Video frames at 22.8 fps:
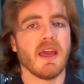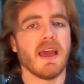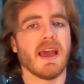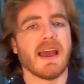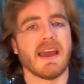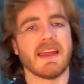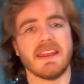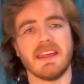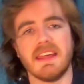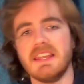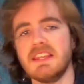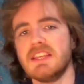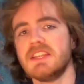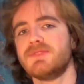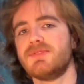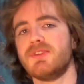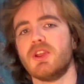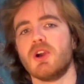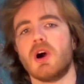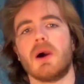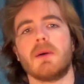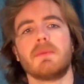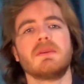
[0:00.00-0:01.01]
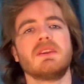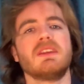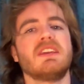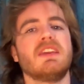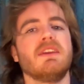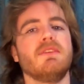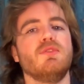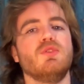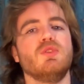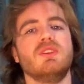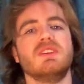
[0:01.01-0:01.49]
And in this video, I'm going to
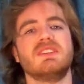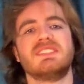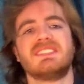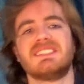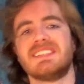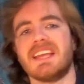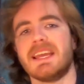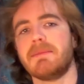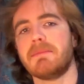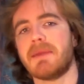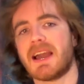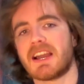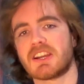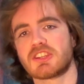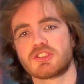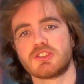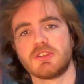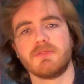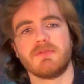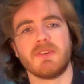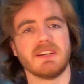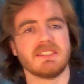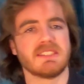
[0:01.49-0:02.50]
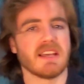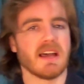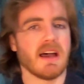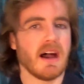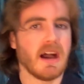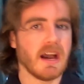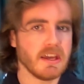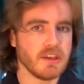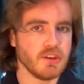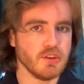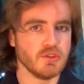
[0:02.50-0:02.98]
give you the same actionable advice that
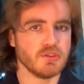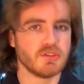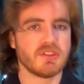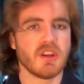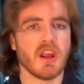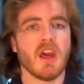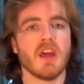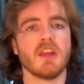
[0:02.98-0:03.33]
I used